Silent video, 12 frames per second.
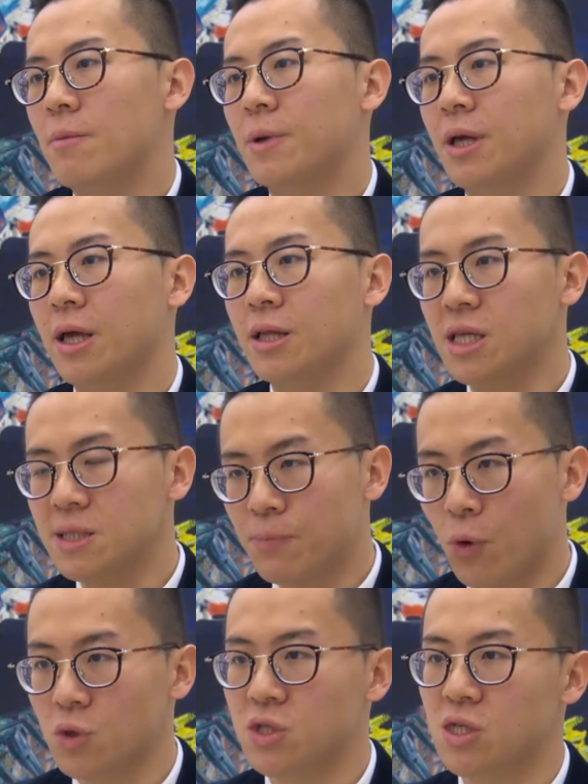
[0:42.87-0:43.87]
But in this
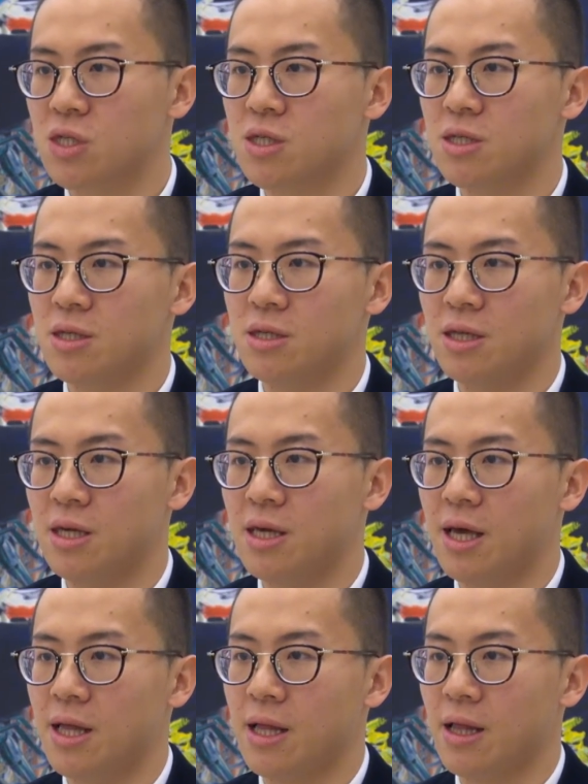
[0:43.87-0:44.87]
process, they
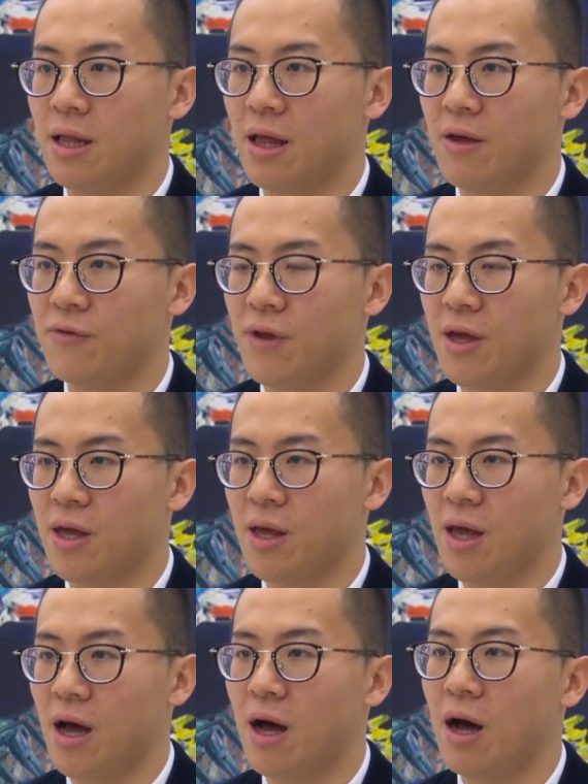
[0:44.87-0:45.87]
can have
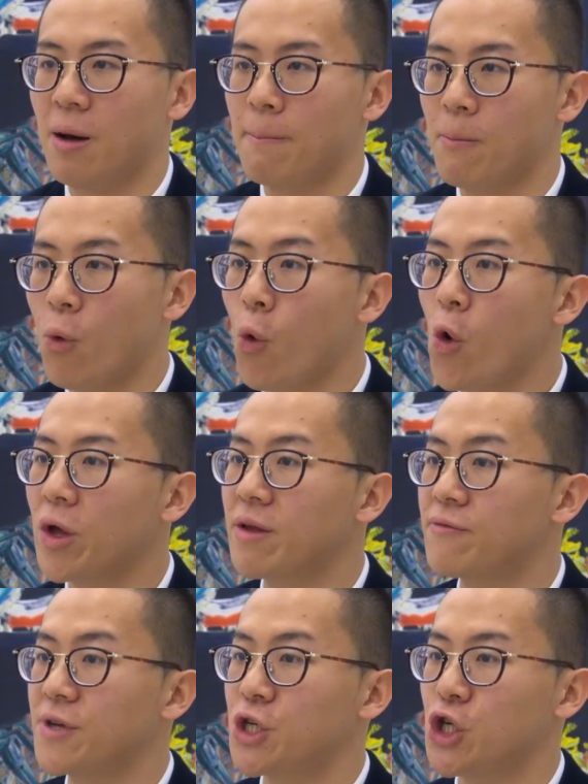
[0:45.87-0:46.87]
a uh, more
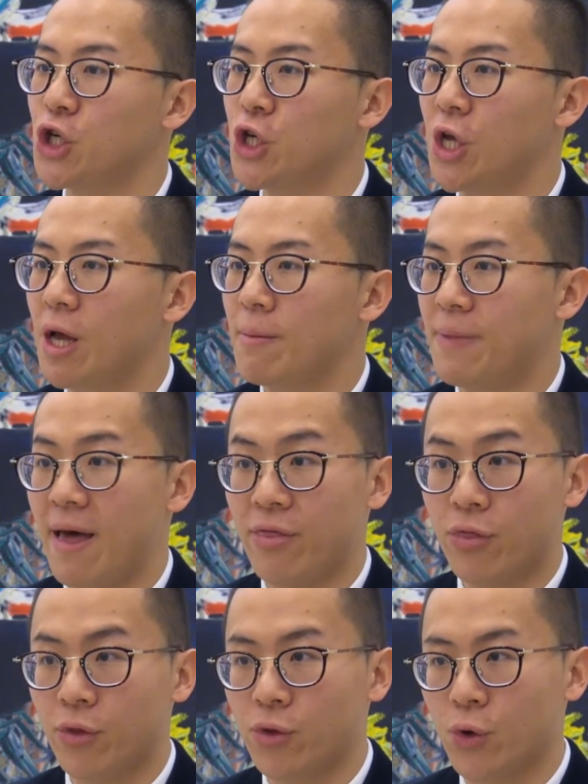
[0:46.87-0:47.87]
efficient
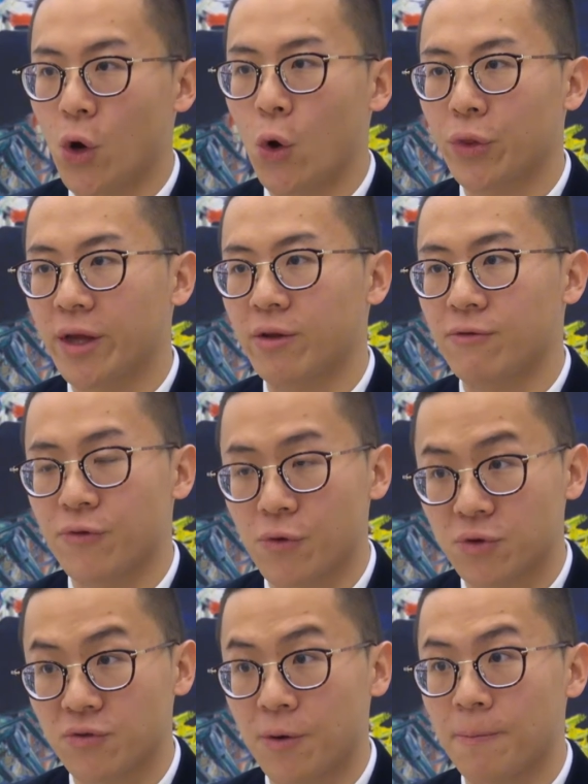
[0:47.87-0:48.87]
pattern to connect the
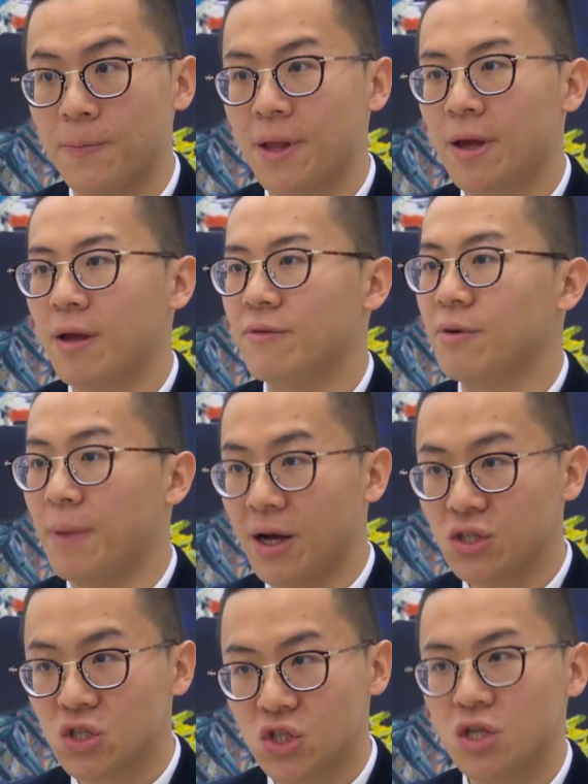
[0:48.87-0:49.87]
fields from, from
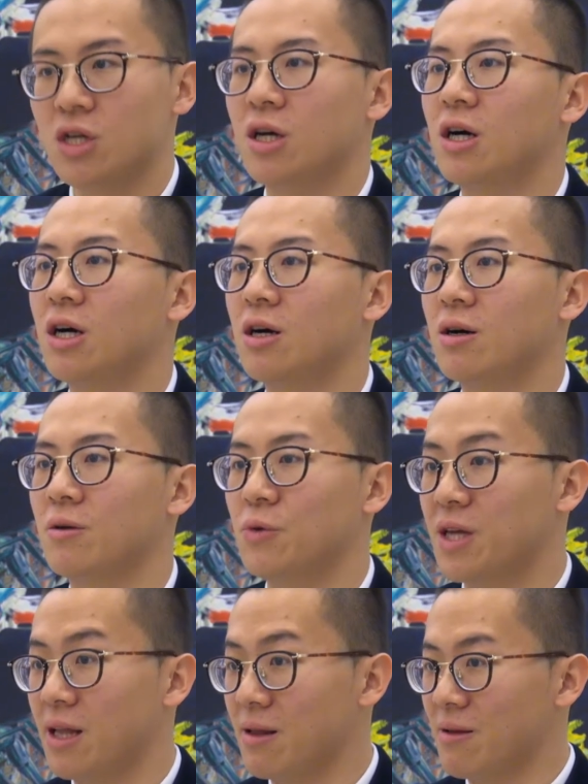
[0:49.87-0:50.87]
us. Uh,
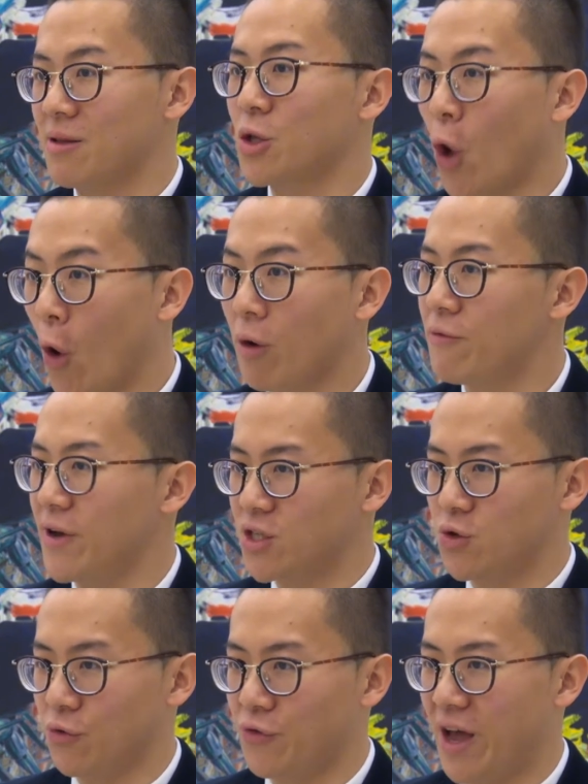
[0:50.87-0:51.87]
we can talk
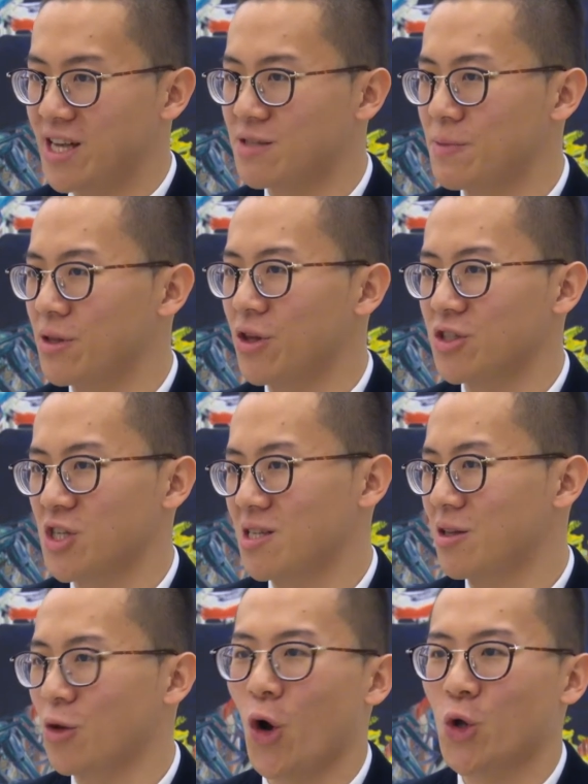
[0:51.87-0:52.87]
face to face, but not just
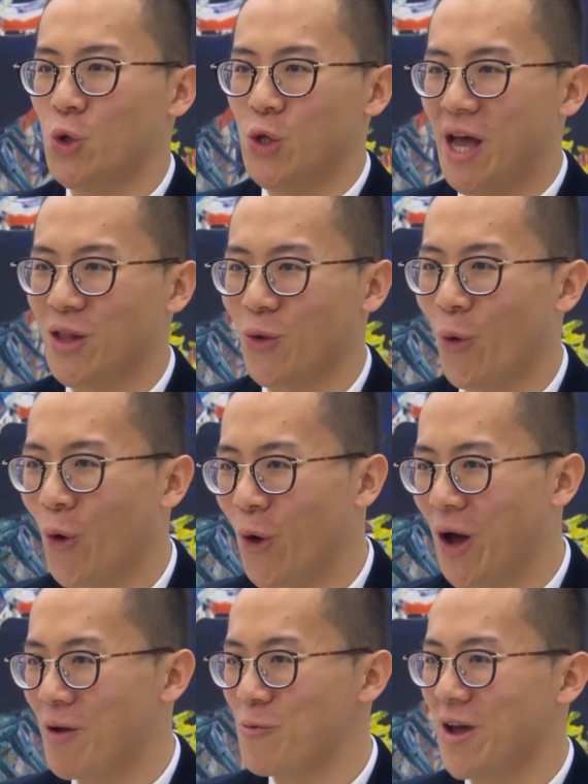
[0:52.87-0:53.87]
knock to their
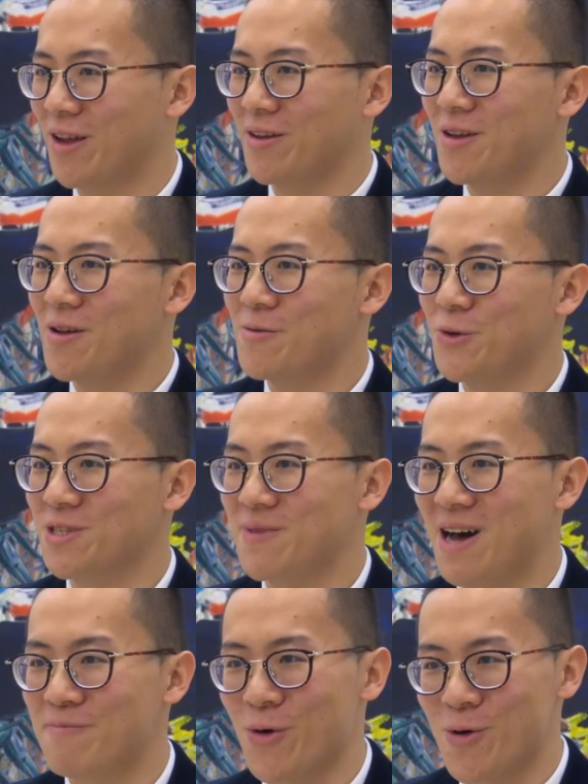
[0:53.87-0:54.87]
door and make for some
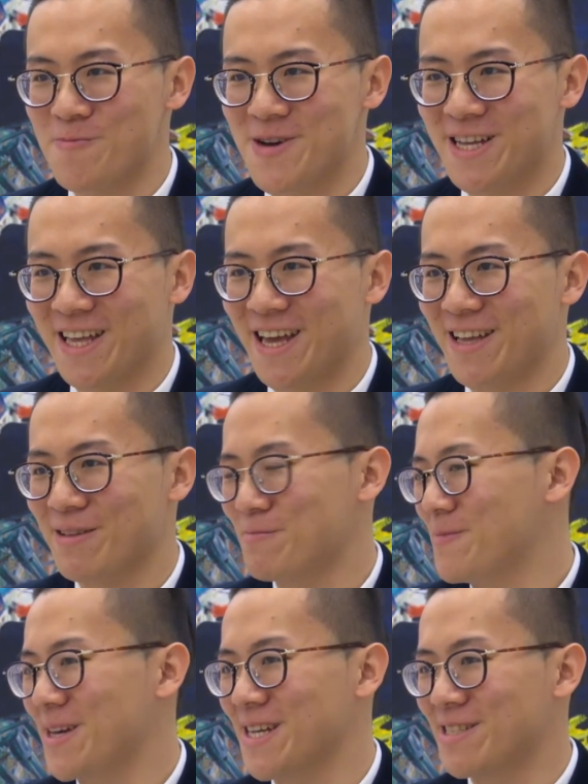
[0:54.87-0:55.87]
appointment
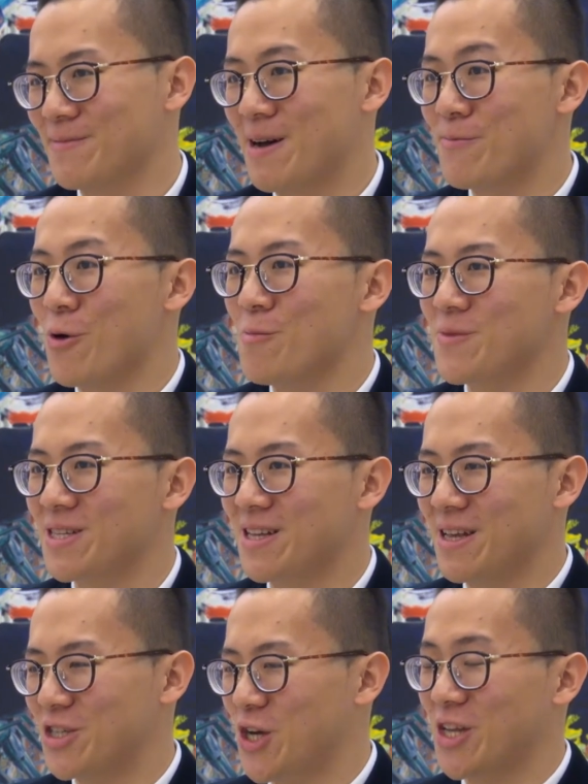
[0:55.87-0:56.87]
and making some appointment
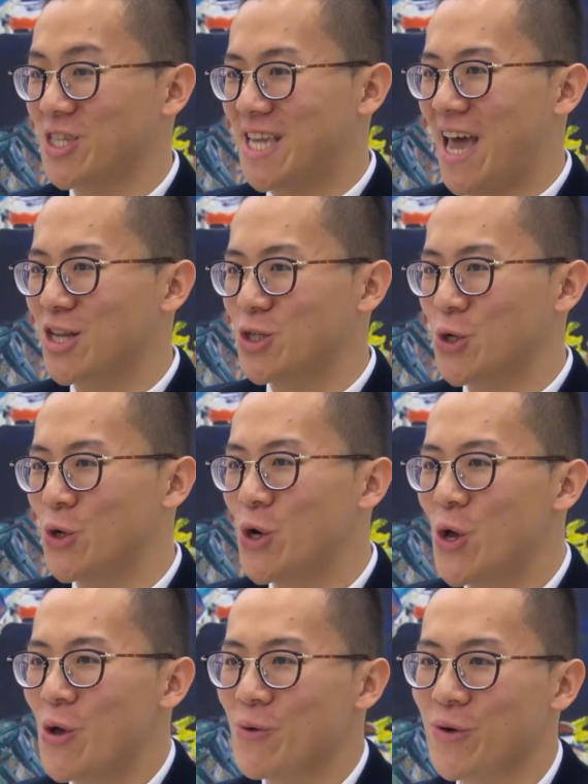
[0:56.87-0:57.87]
and check the schedule
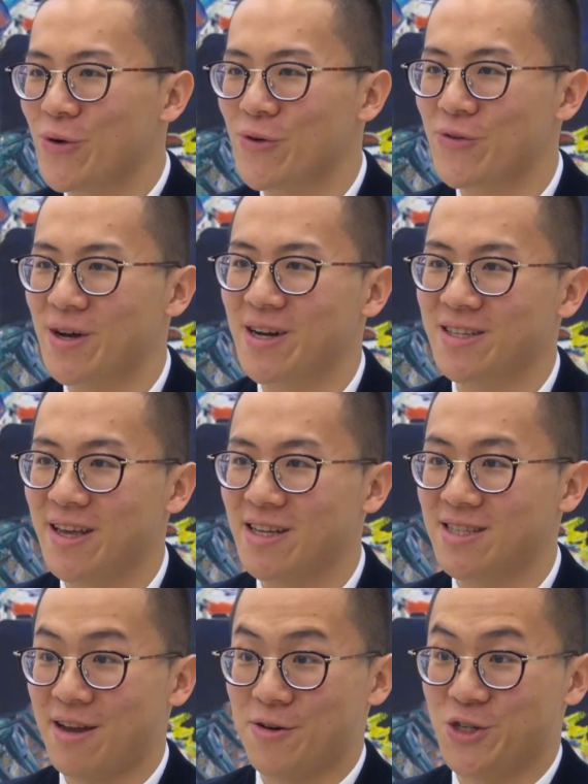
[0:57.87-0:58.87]
with uh, their
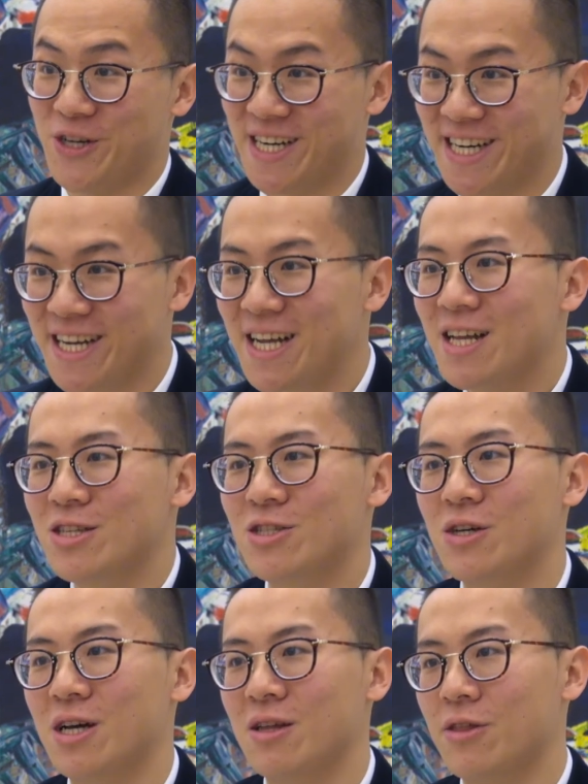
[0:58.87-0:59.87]
secretary.
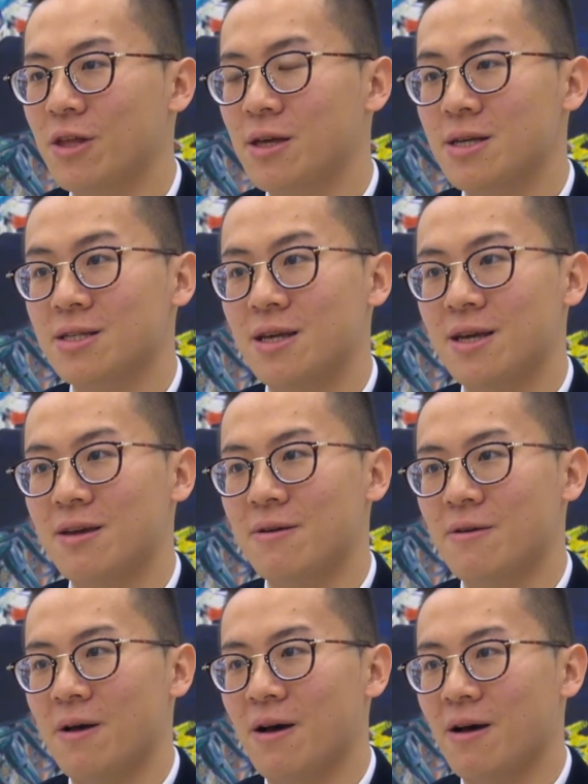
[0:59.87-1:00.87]
So I think it's
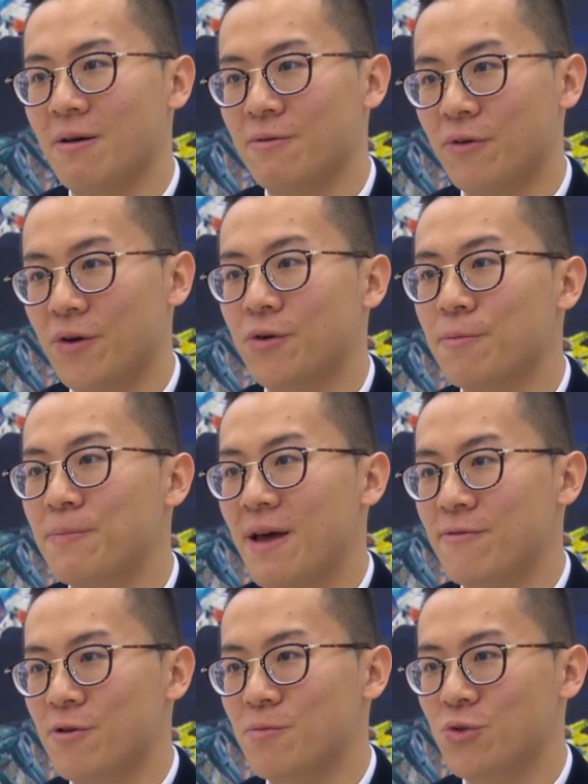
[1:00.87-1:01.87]
a uh, very good
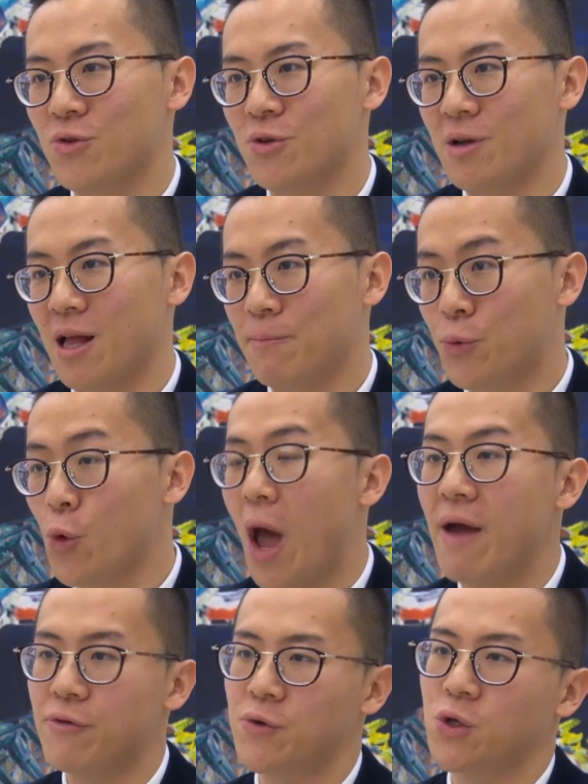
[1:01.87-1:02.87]
platform to like pull
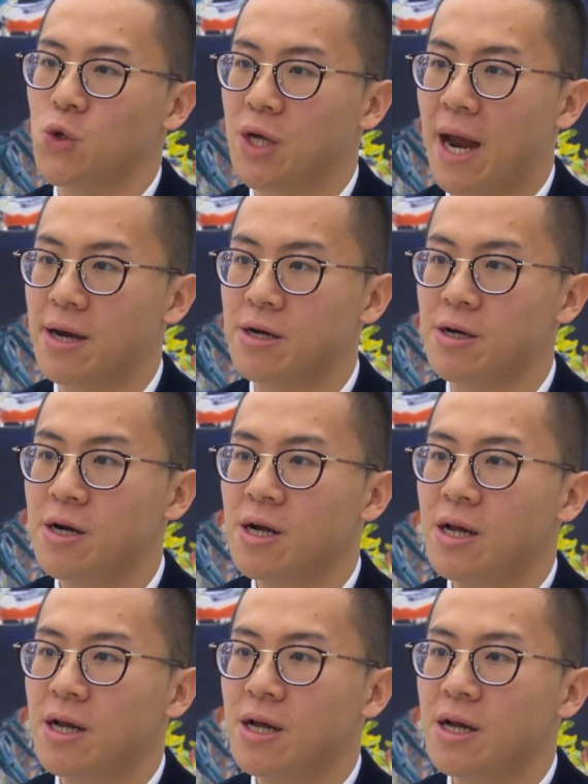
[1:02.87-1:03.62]
everyone together.